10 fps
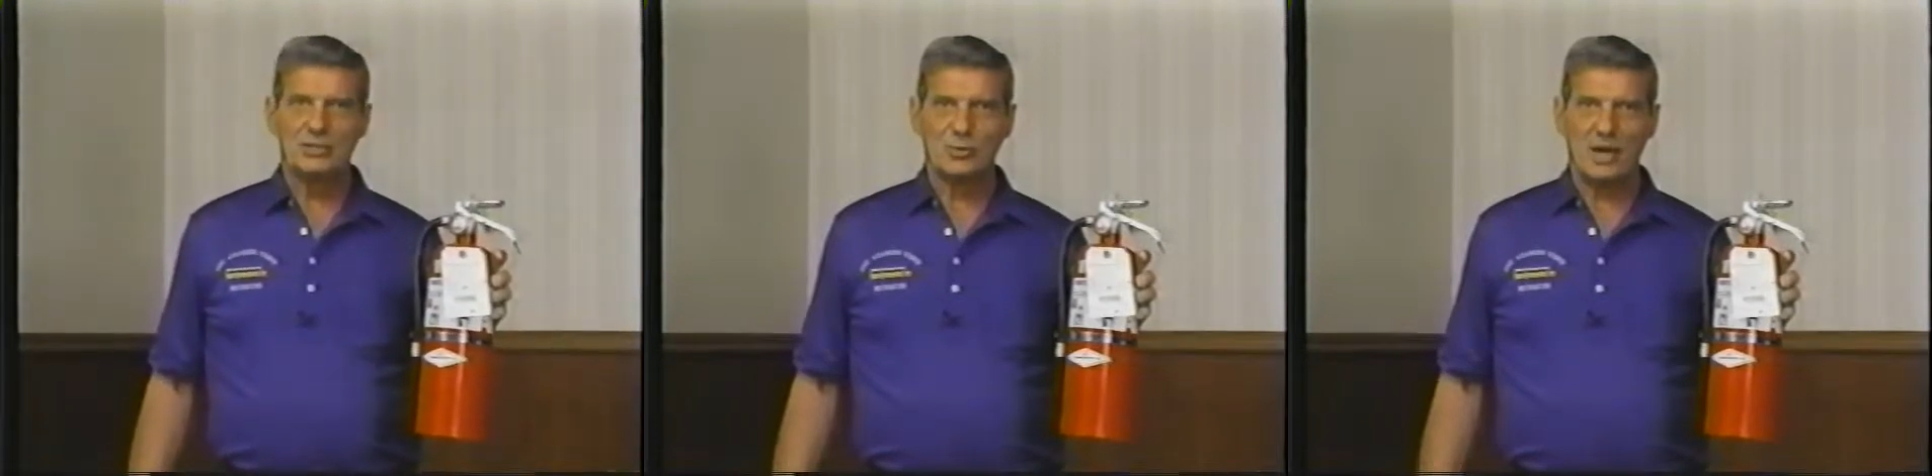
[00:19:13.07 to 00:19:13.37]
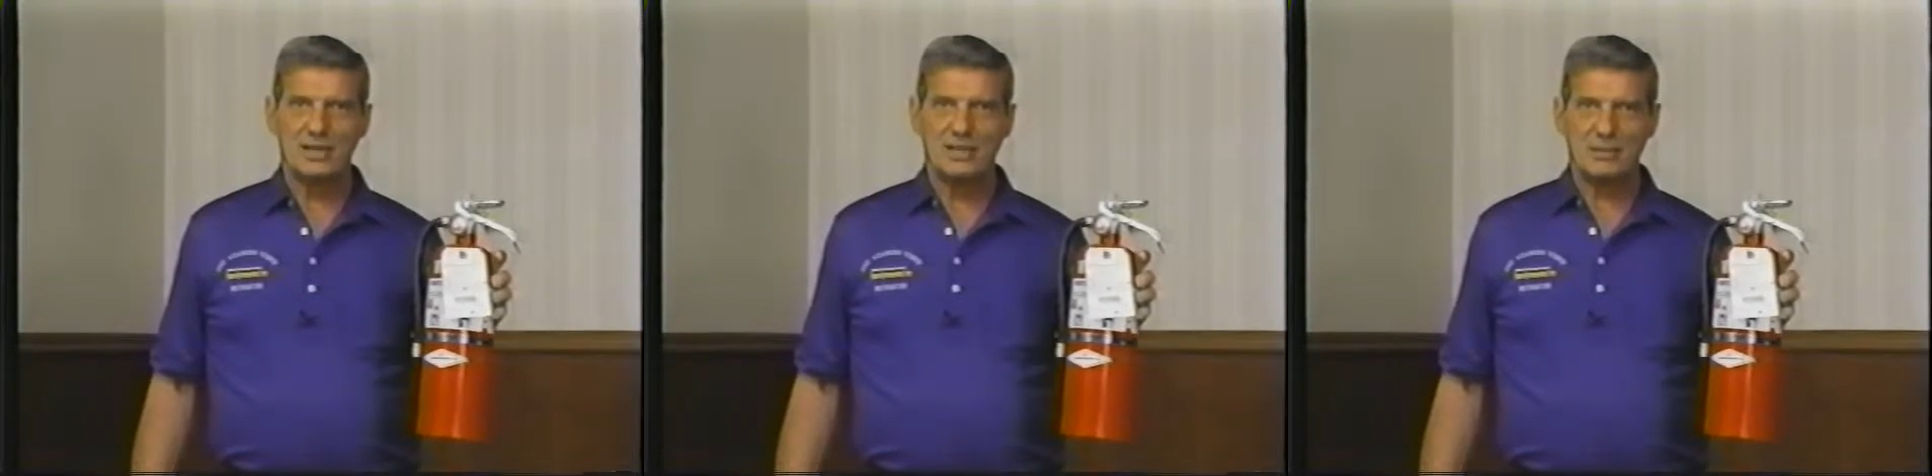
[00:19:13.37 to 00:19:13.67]

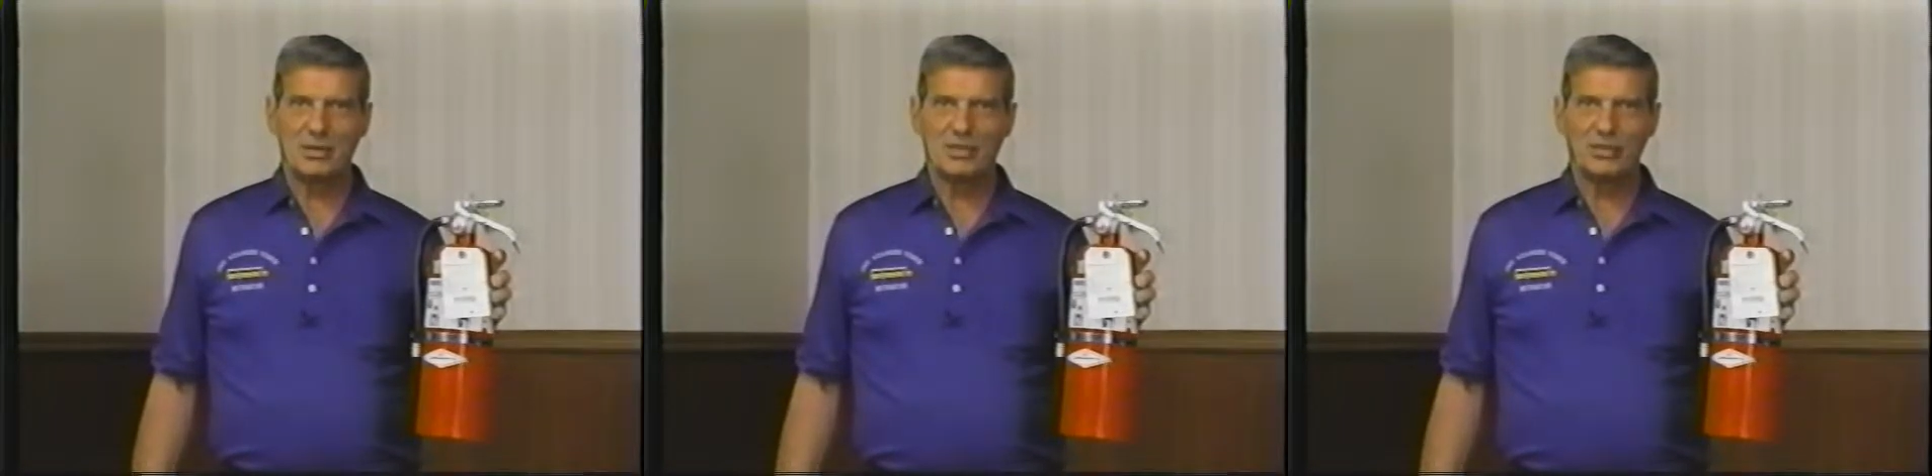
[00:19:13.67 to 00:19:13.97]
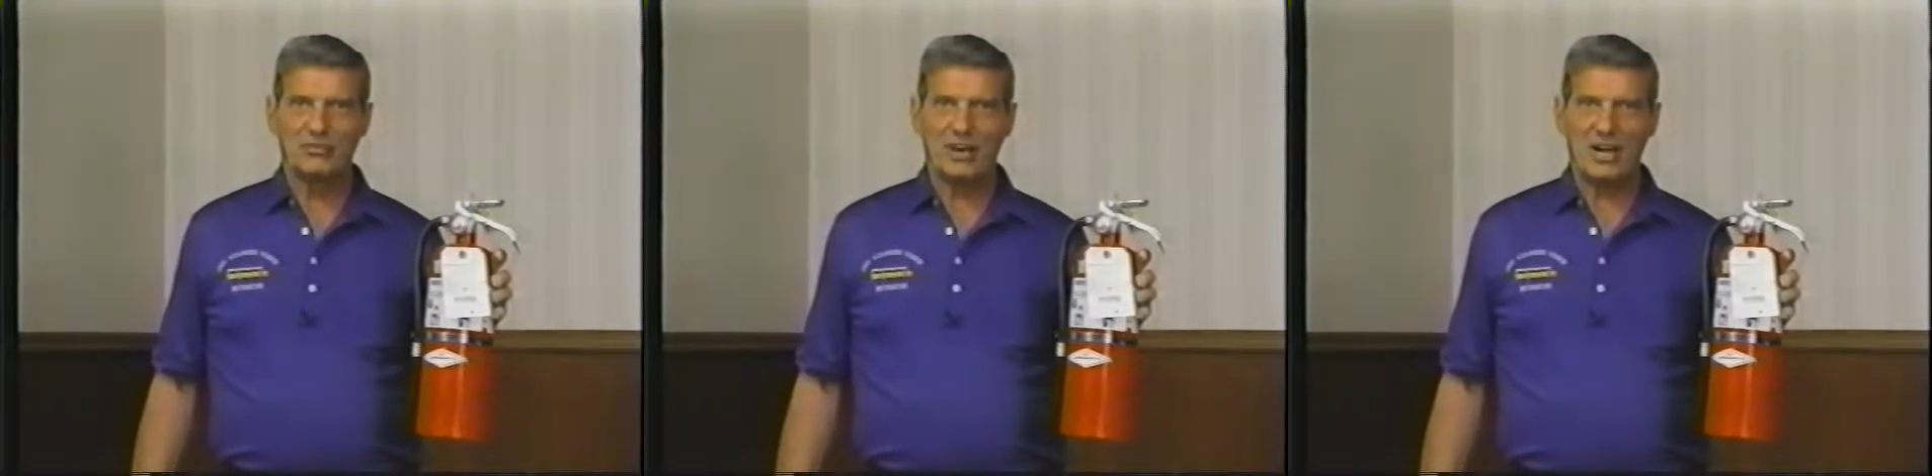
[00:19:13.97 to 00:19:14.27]
dry
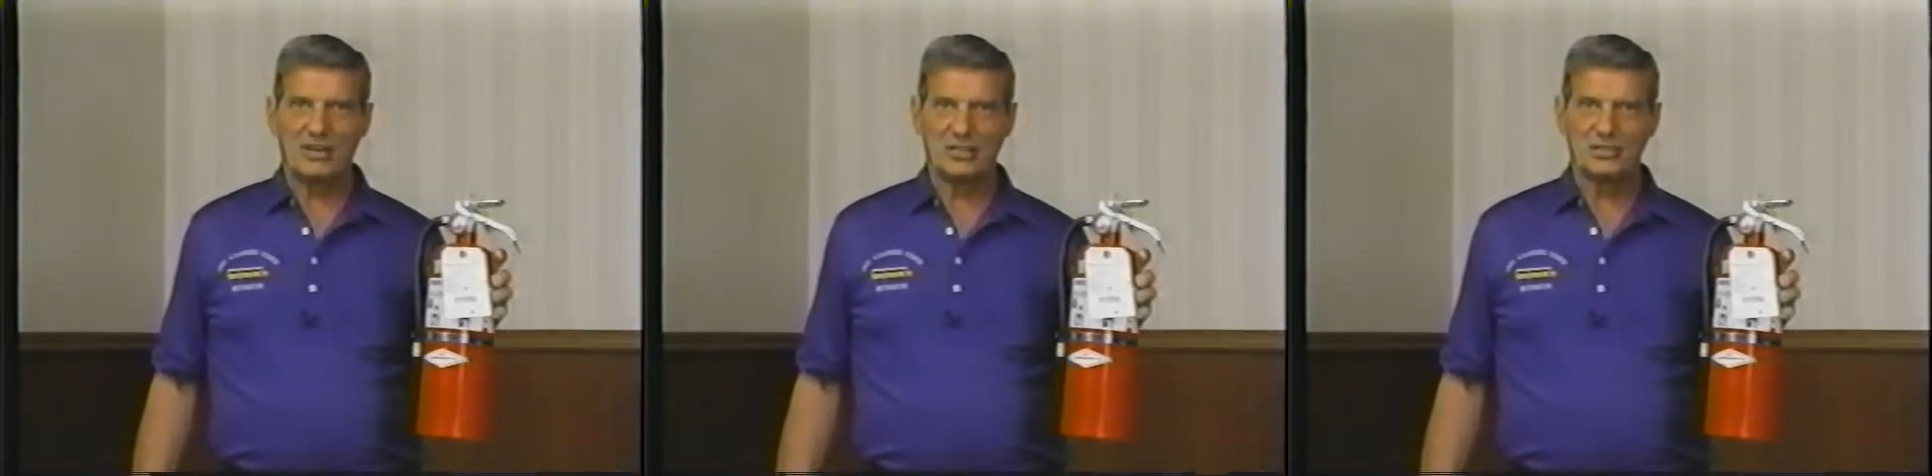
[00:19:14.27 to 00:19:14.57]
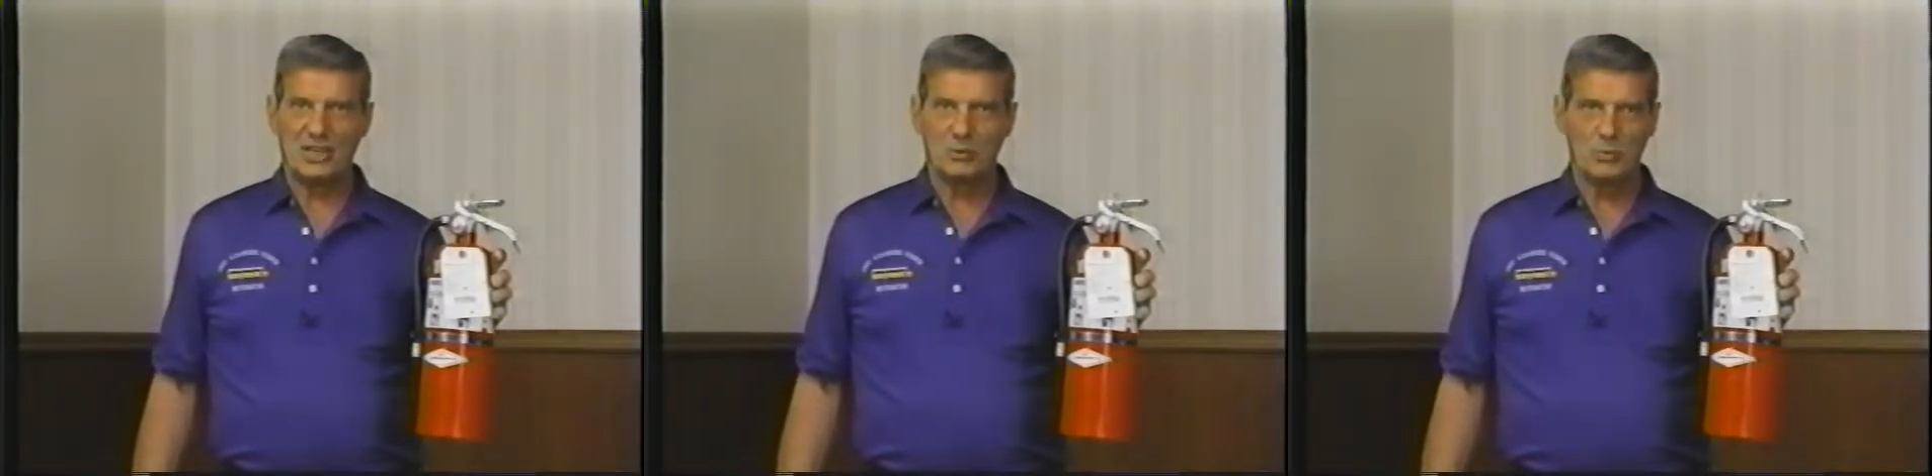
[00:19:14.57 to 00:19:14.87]
chemical fire
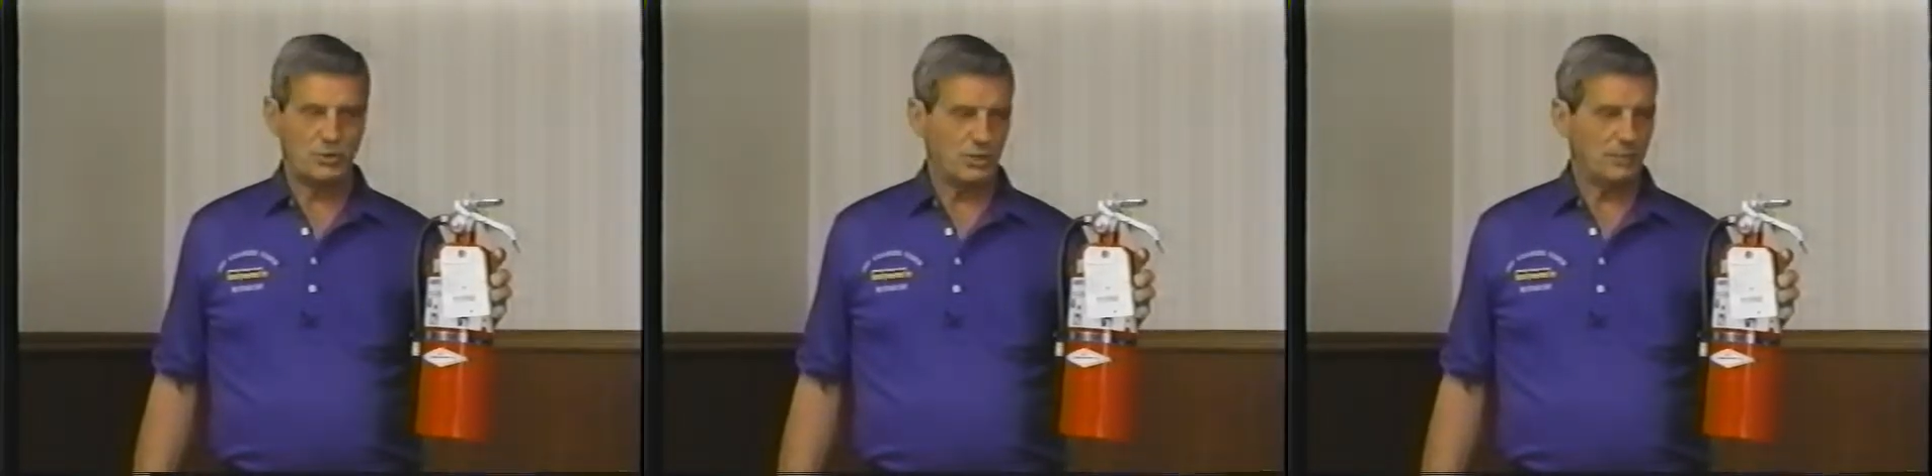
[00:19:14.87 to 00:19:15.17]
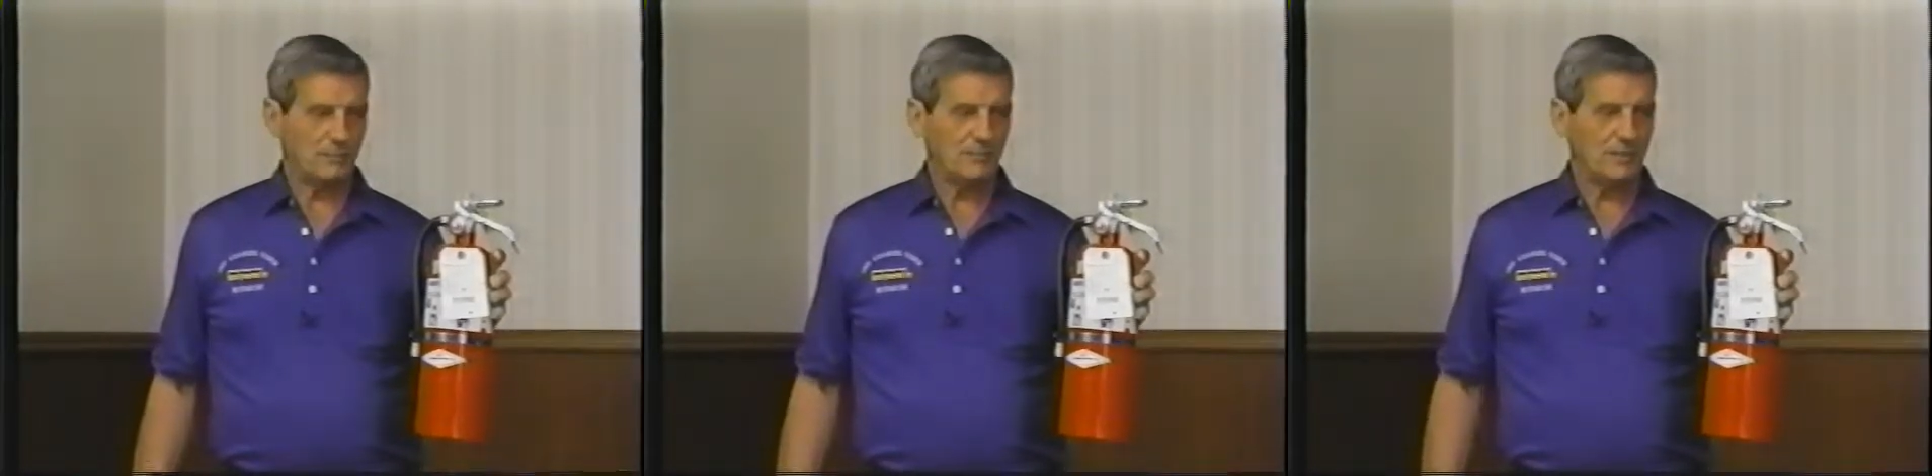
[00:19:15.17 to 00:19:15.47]
extinguisher.